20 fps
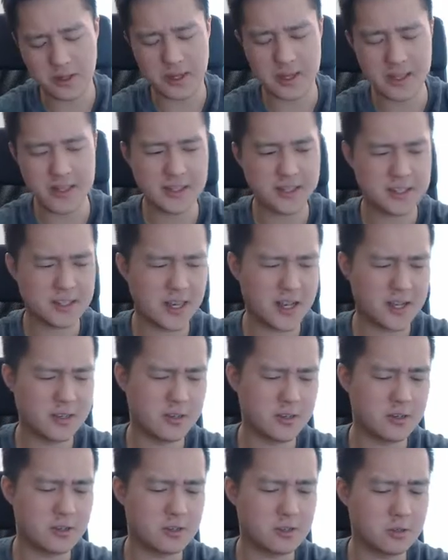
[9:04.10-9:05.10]
I think the Sky
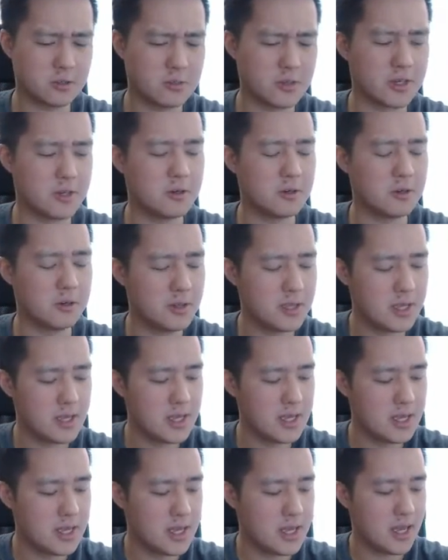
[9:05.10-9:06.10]
Strikers look pretty cool.
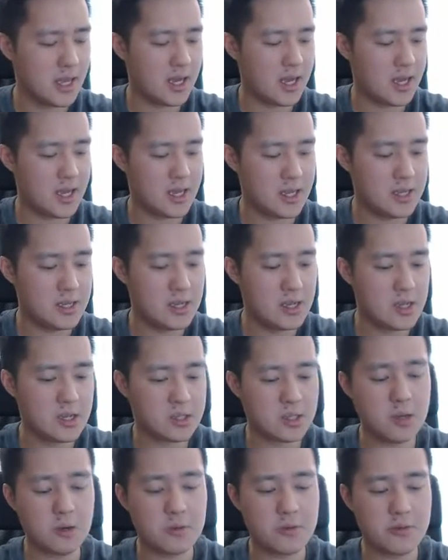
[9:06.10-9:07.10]
Uh,
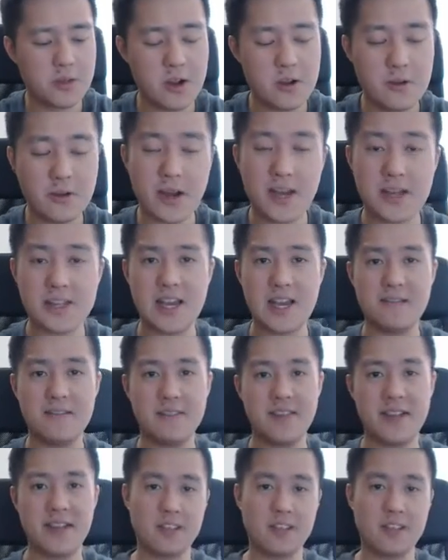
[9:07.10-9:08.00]
so there you guys have it.